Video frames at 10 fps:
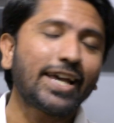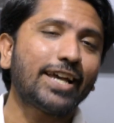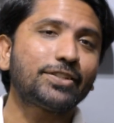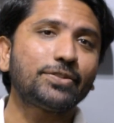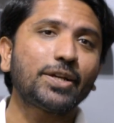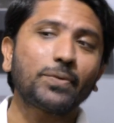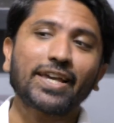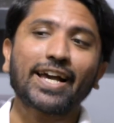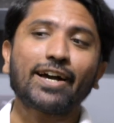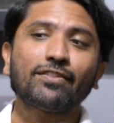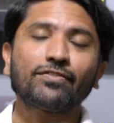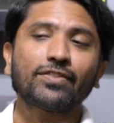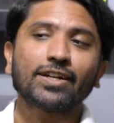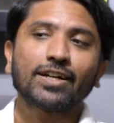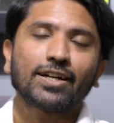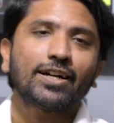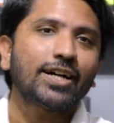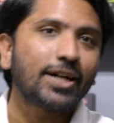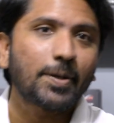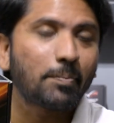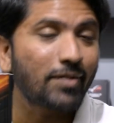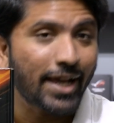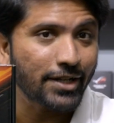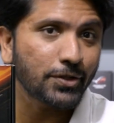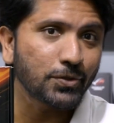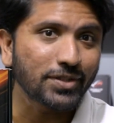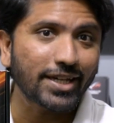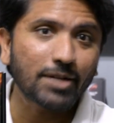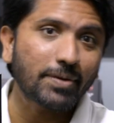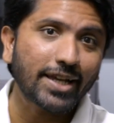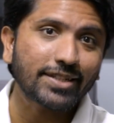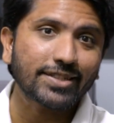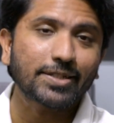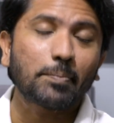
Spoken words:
And today we have a brand new Gigabyte